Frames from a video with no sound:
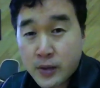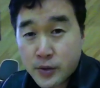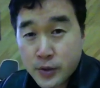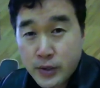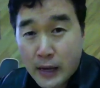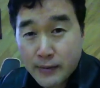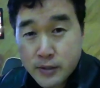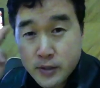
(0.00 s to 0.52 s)

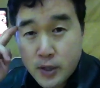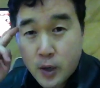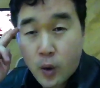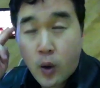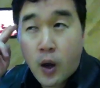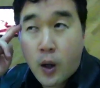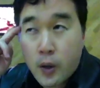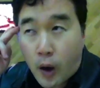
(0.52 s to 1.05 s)
So you have to
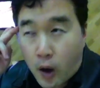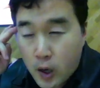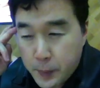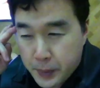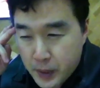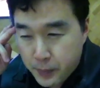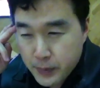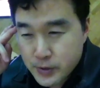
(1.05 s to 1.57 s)
know, are
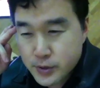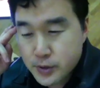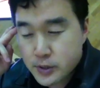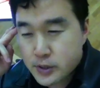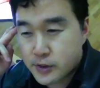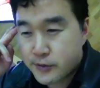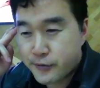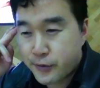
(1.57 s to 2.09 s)
people
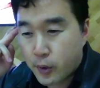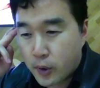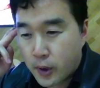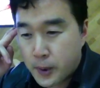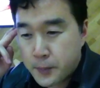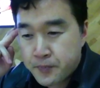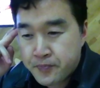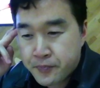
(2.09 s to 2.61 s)
searching
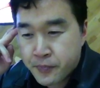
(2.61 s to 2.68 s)
for